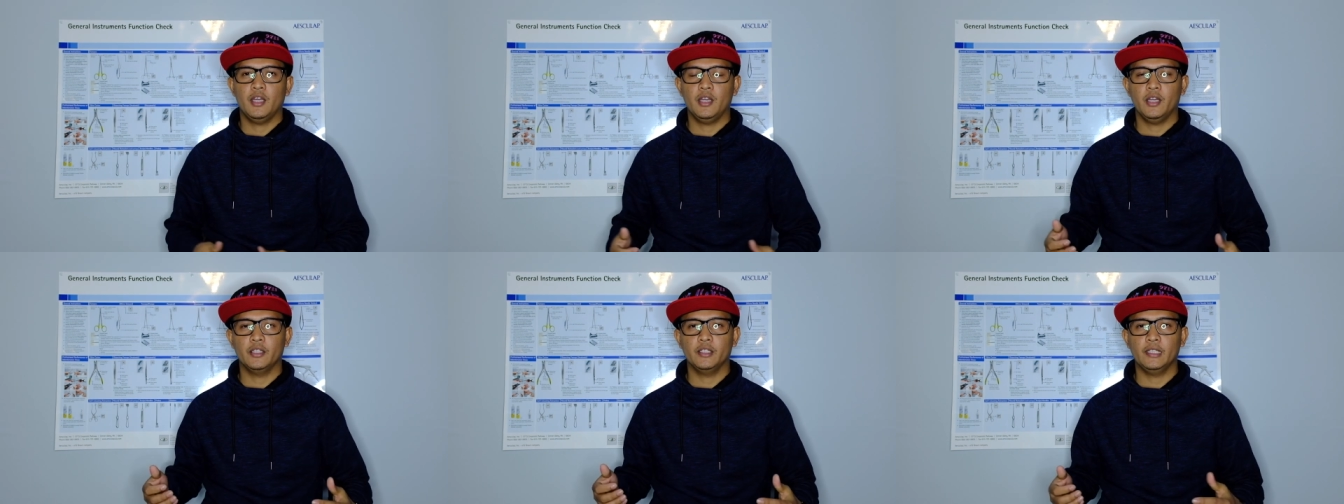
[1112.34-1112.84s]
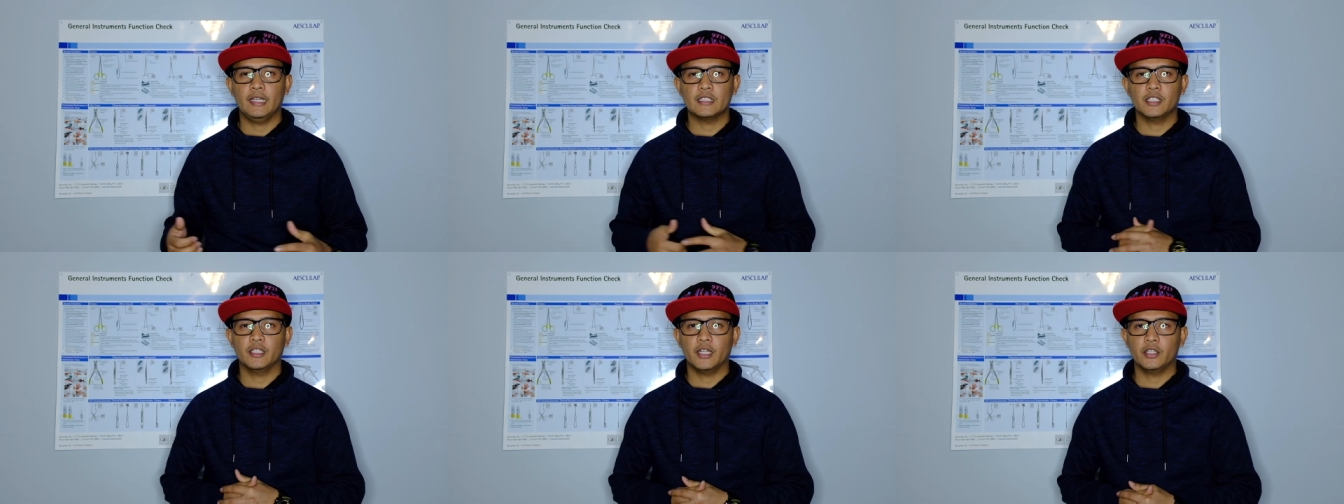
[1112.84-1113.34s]
And the
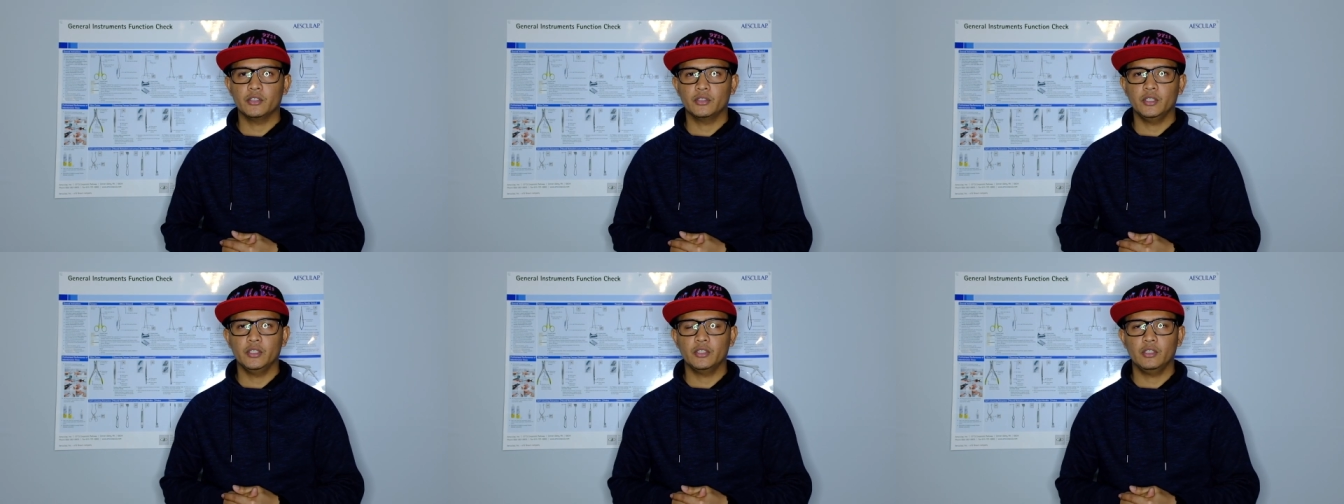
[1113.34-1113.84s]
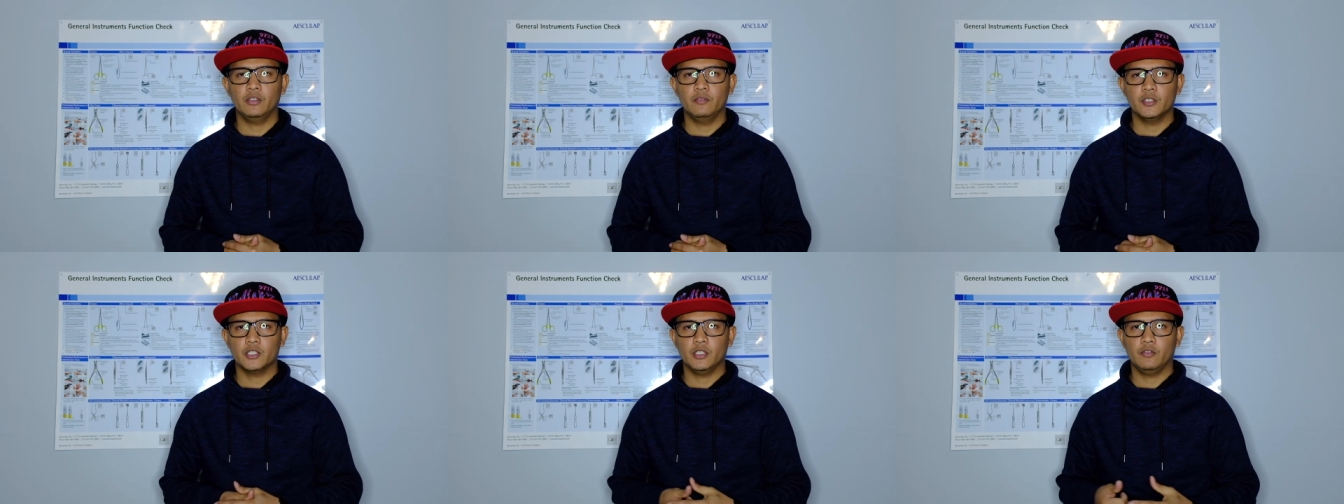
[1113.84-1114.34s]
last thing that I could think of
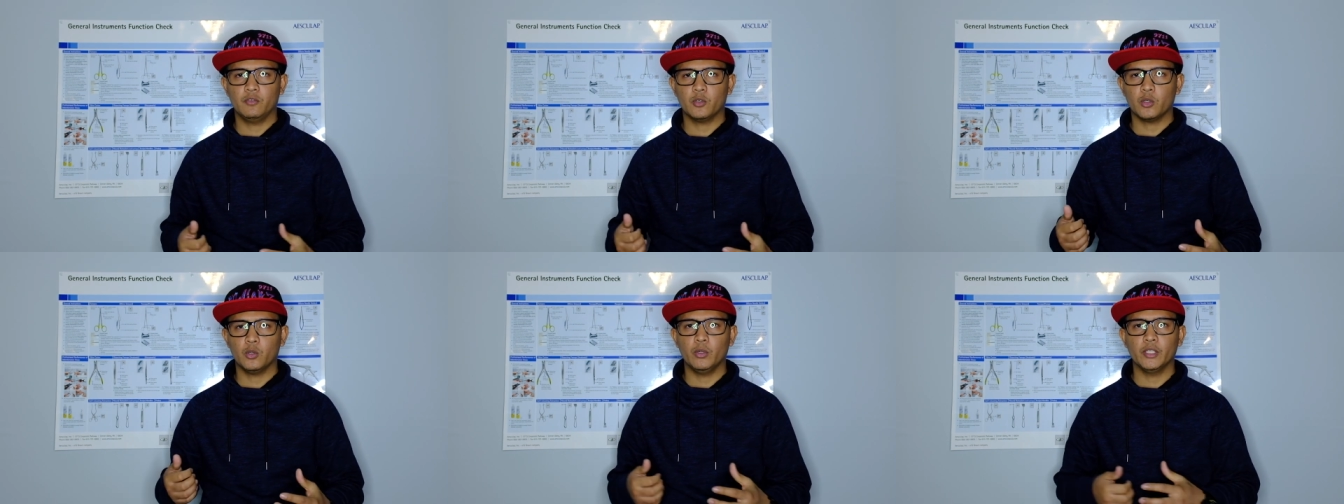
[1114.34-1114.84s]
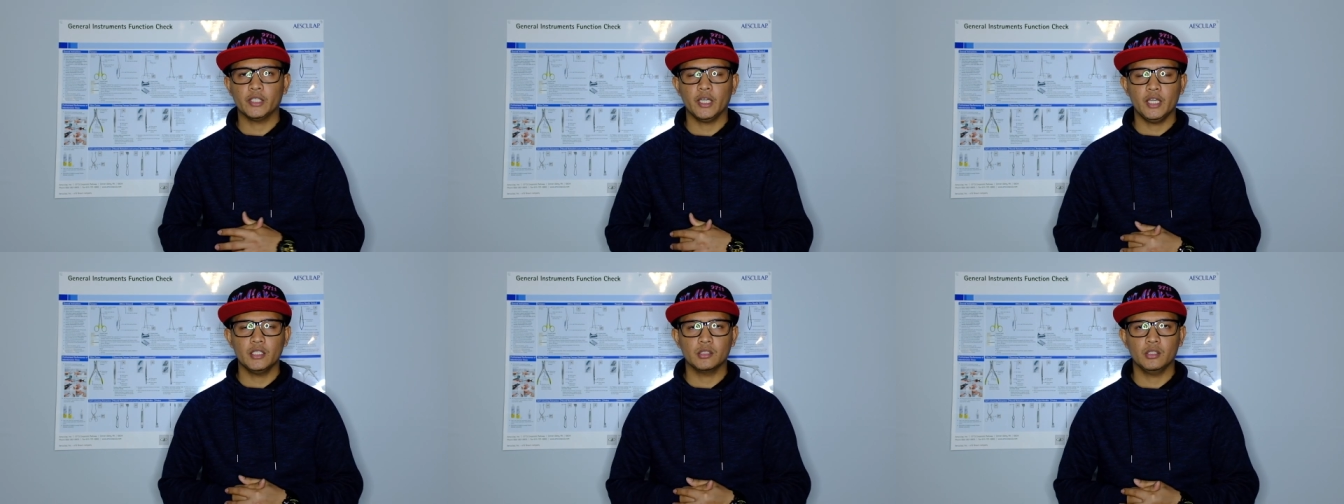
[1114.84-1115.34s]
is a
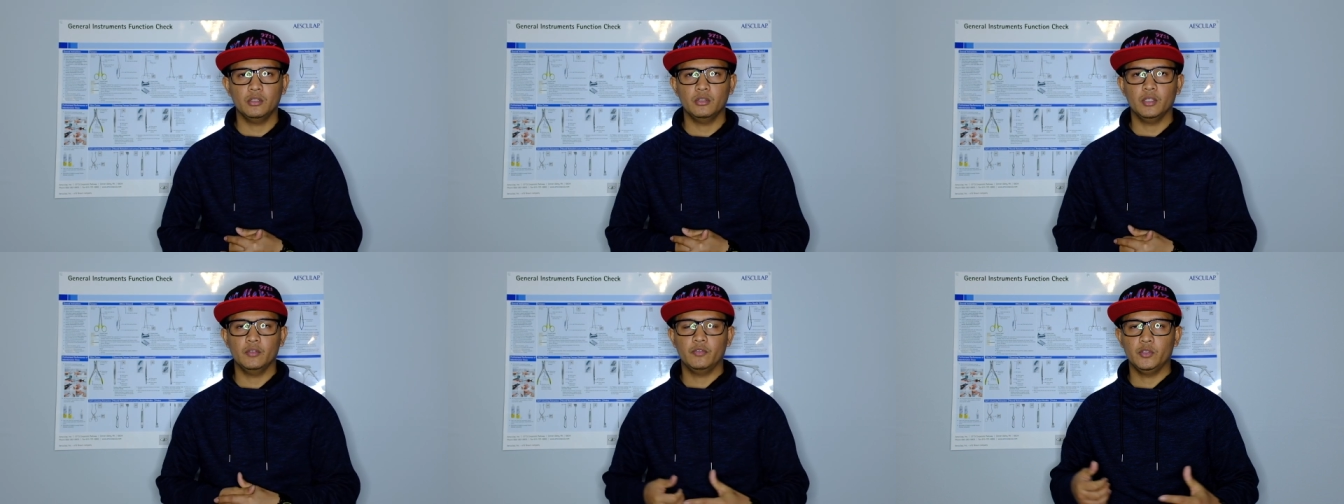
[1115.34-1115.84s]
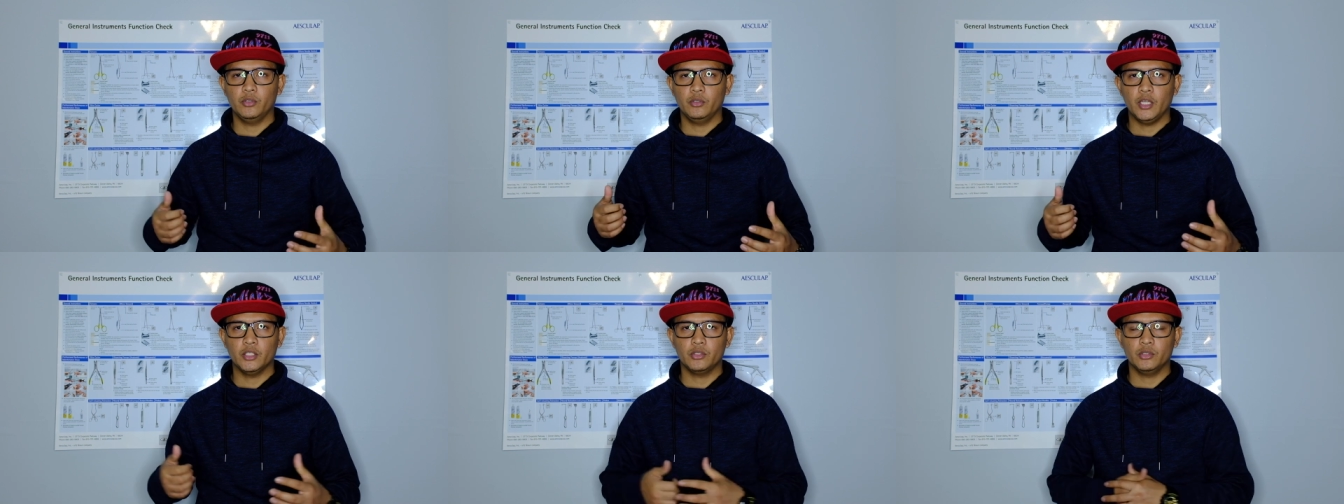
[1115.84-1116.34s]
401k. So if you
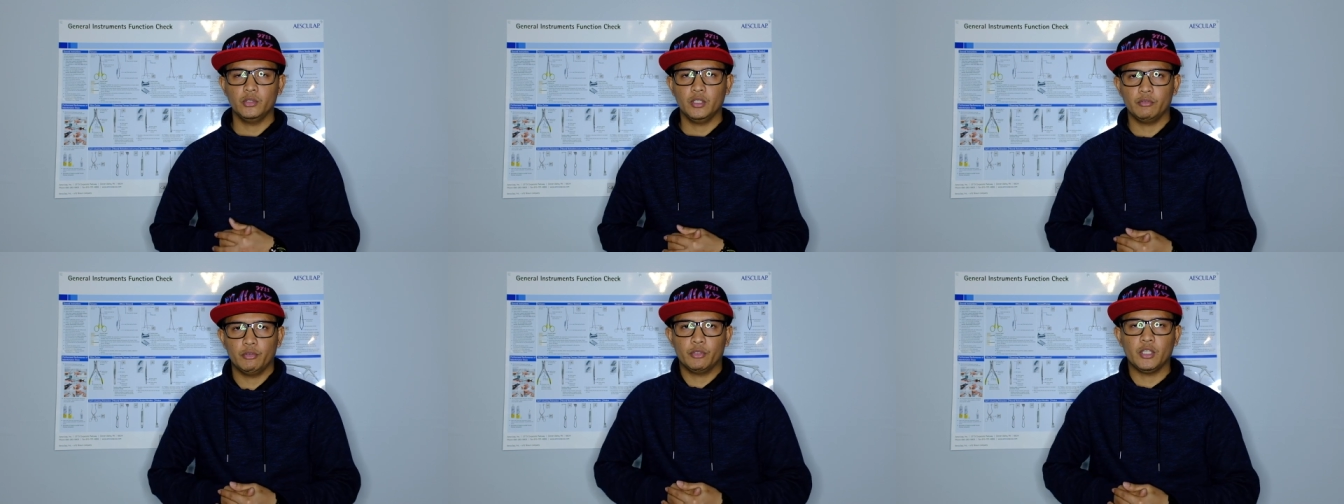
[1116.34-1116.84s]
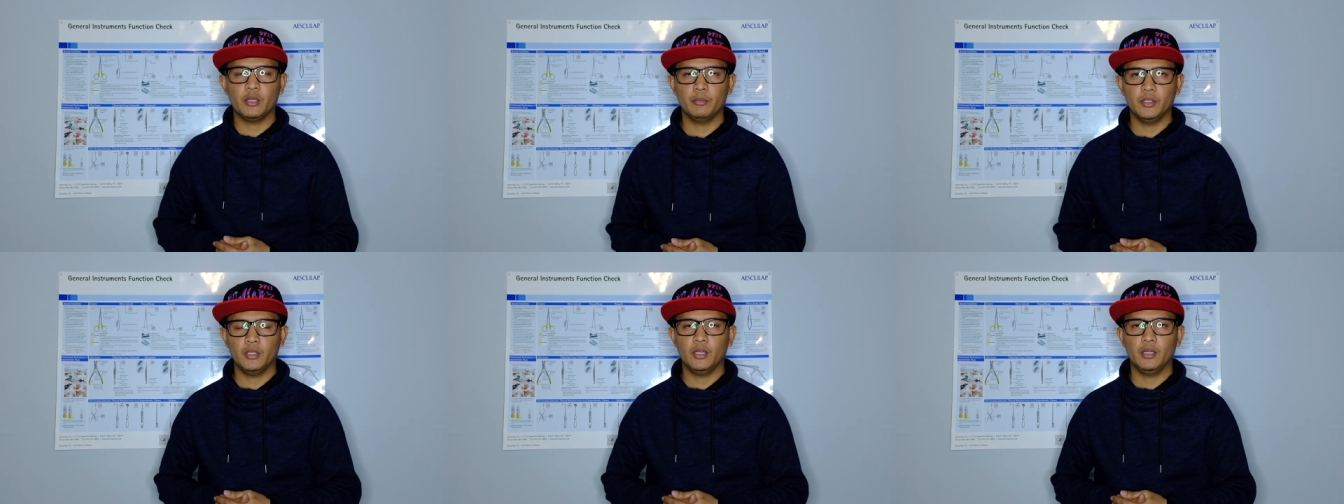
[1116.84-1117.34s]
enter a
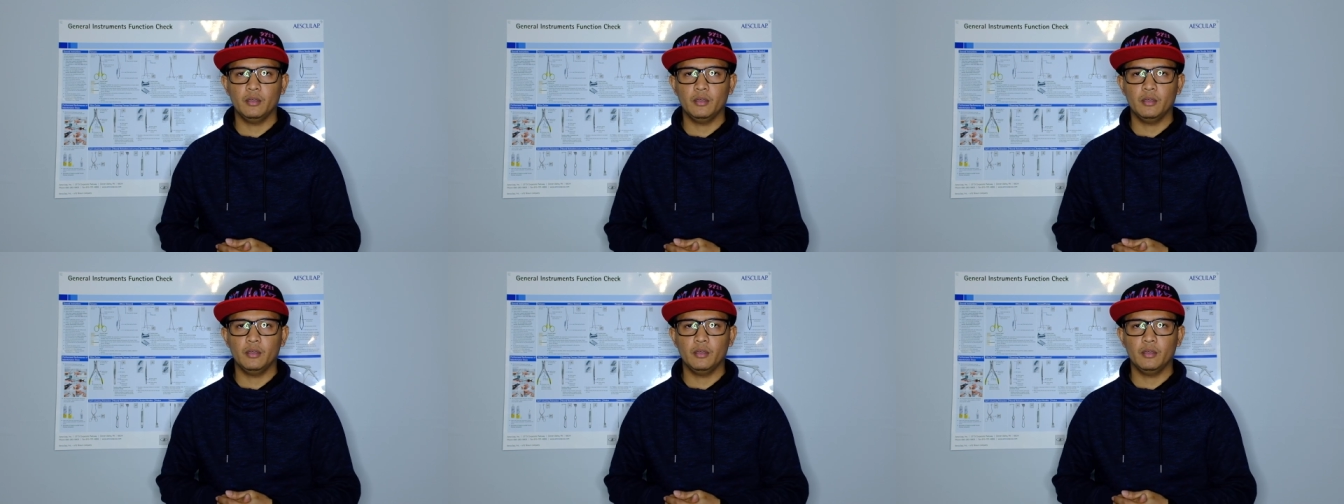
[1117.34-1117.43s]
retirement,